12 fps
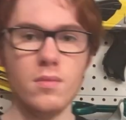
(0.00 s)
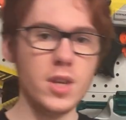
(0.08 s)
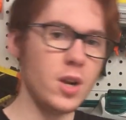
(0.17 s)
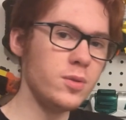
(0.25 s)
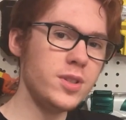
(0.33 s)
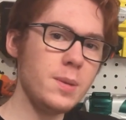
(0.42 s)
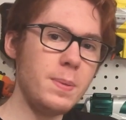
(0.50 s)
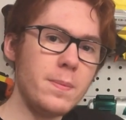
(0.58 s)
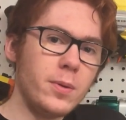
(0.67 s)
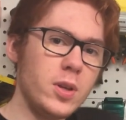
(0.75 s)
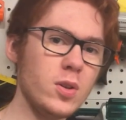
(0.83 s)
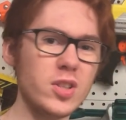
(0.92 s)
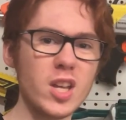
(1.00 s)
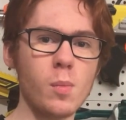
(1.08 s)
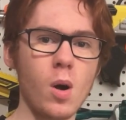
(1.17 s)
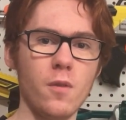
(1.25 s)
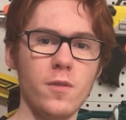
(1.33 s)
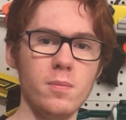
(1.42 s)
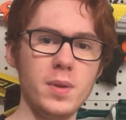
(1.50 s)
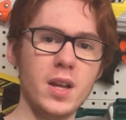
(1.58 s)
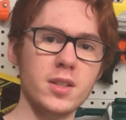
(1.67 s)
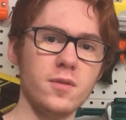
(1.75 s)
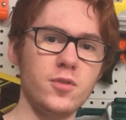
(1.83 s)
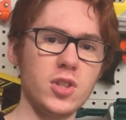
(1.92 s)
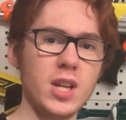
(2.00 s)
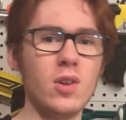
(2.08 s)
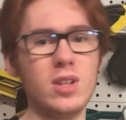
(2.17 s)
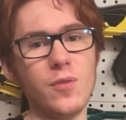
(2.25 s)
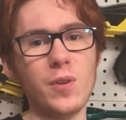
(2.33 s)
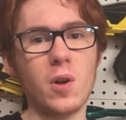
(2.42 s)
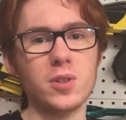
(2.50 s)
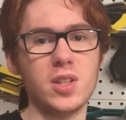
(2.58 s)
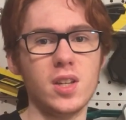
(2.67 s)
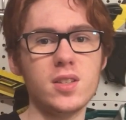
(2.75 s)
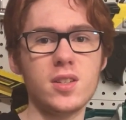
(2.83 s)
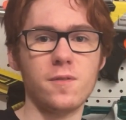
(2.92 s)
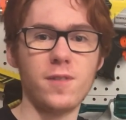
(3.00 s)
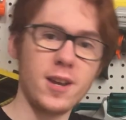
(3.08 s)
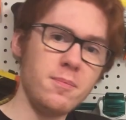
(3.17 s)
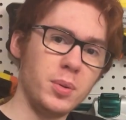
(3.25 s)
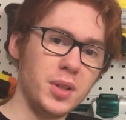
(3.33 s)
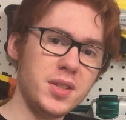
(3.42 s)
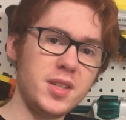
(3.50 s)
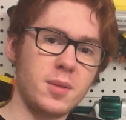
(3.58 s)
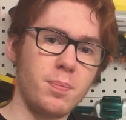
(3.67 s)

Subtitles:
You don't see people using them often because of just how difficult it is to find ballistic